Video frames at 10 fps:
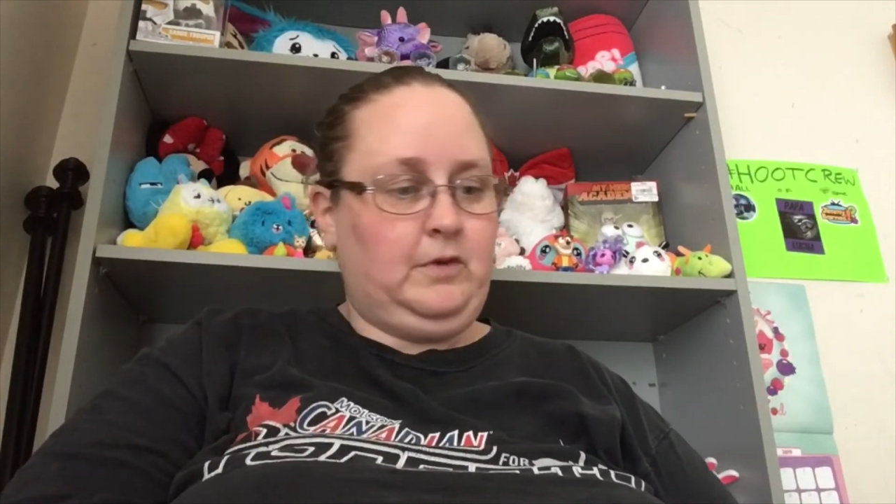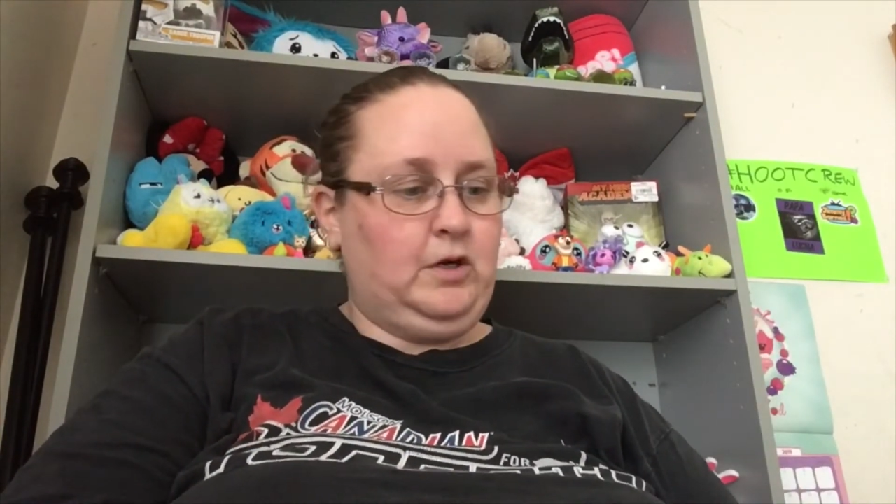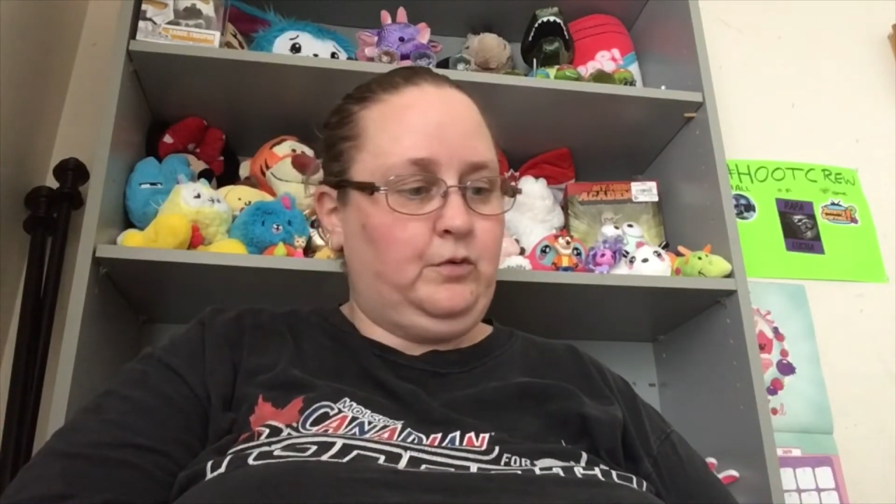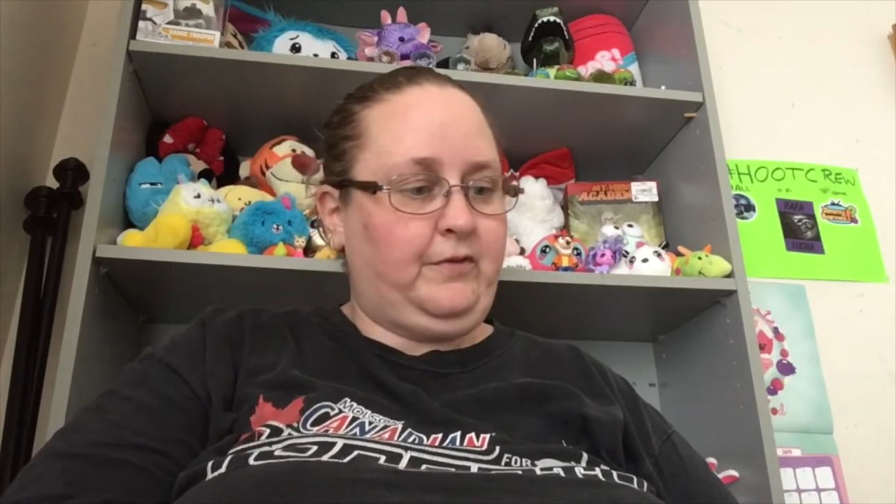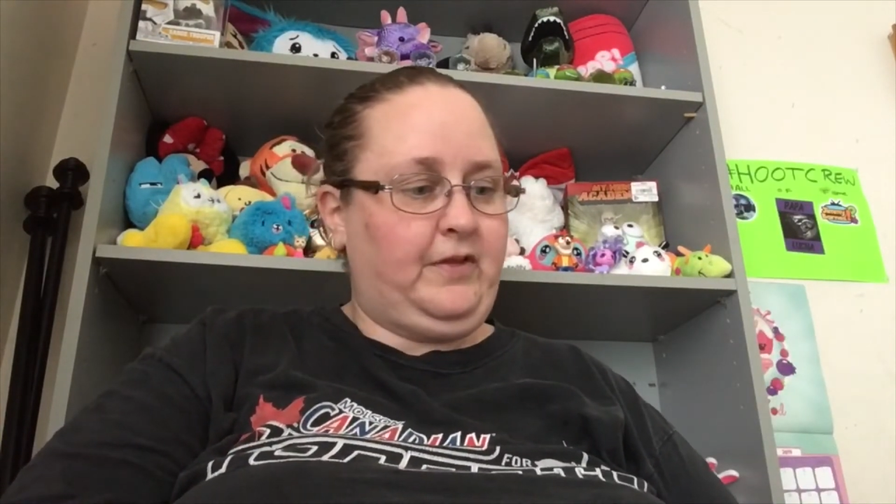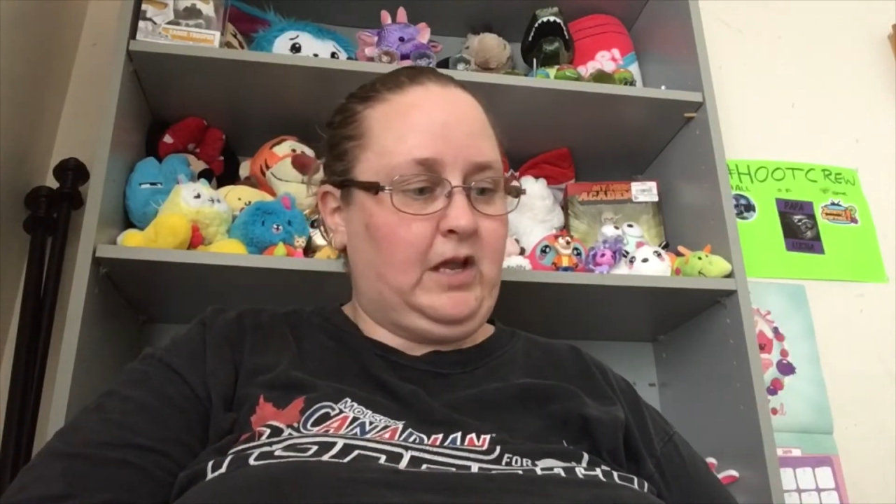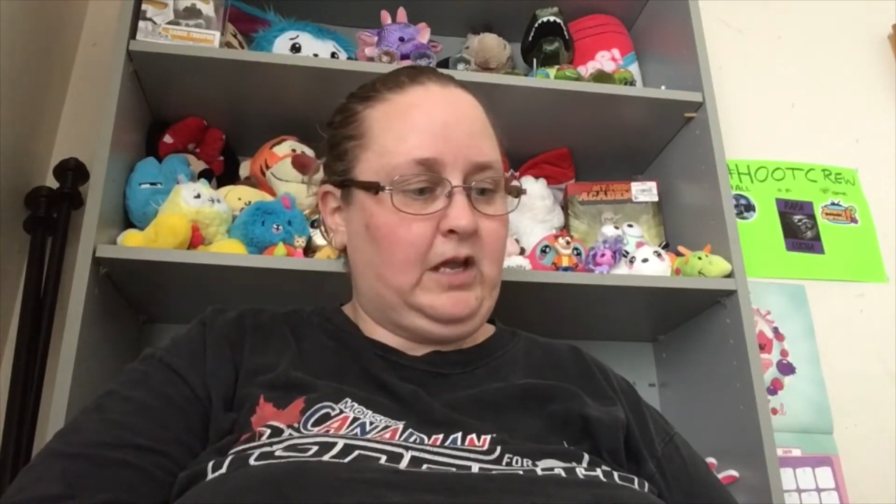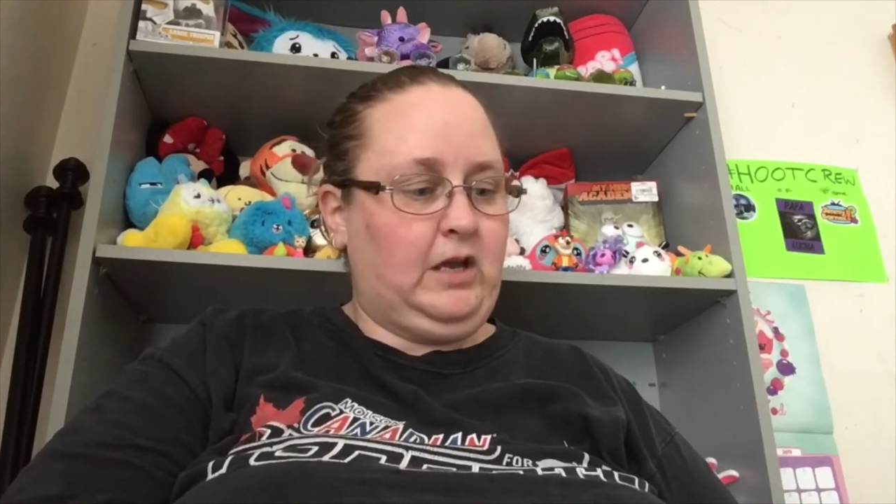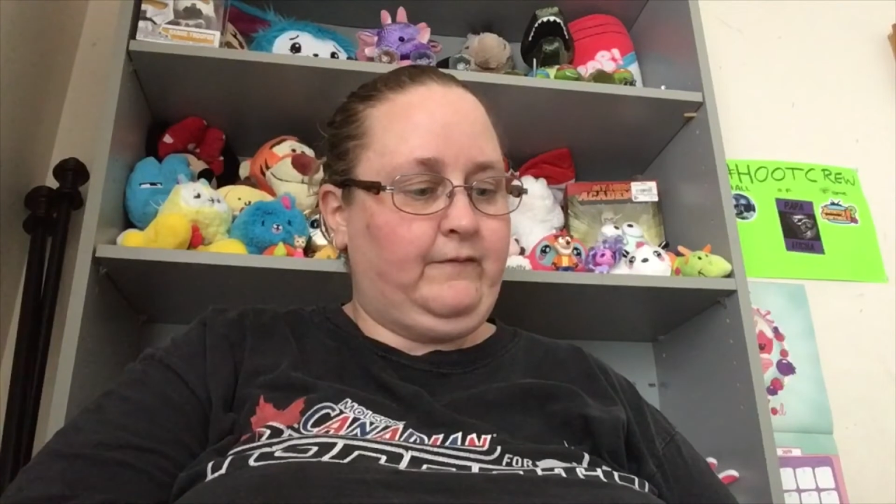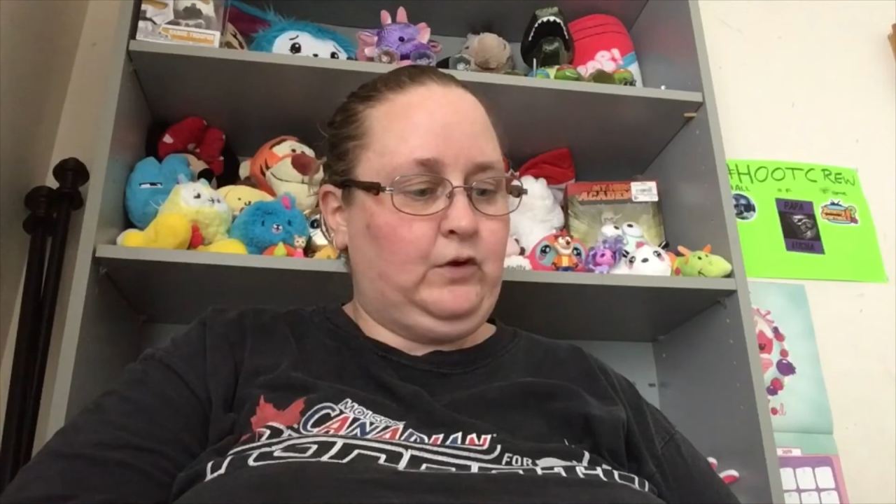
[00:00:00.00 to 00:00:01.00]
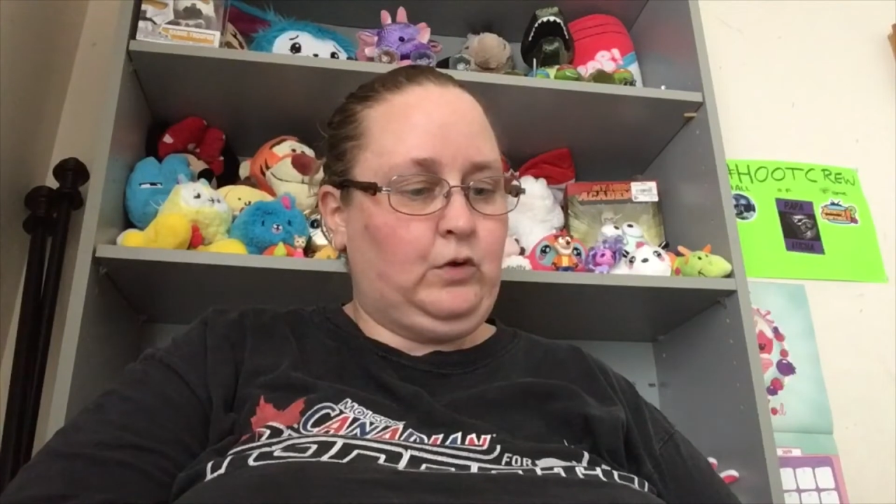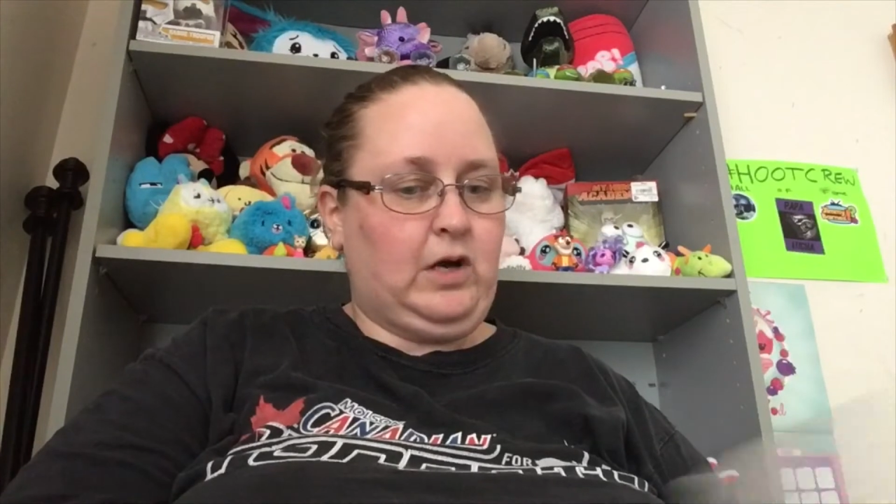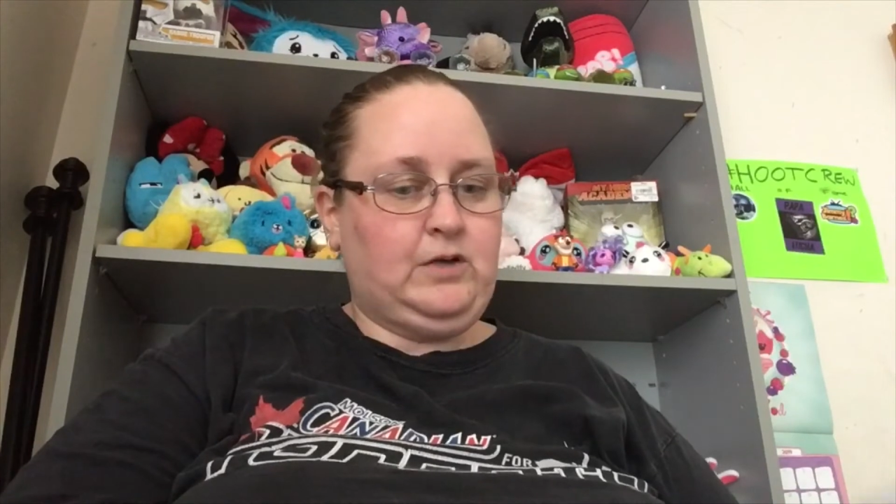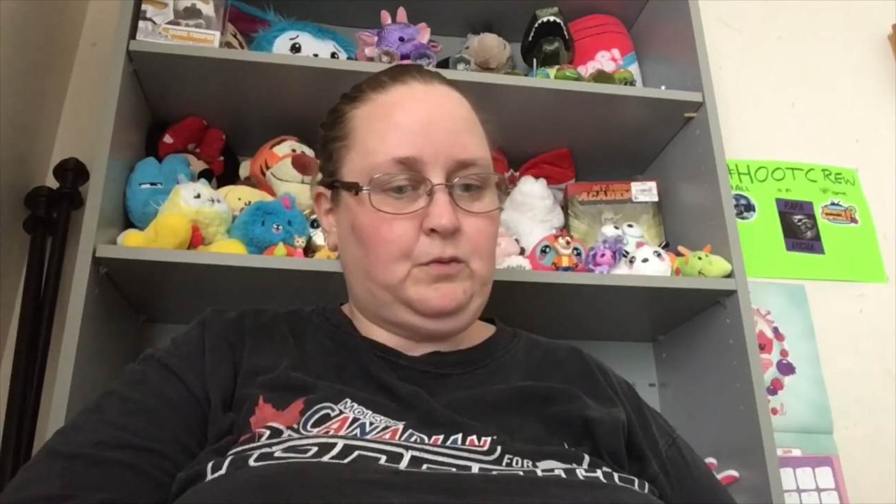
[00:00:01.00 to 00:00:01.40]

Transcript: you know, thinking of you guys